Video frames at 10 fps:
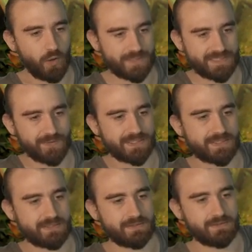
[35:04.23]
always do
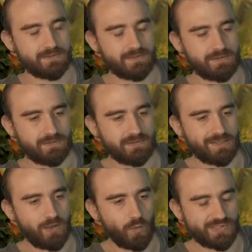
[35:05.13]
this.
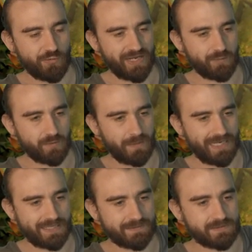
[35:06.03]
Always ready with my
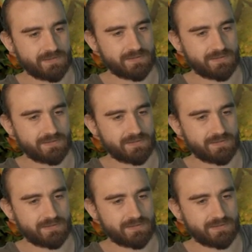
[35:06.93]
lander.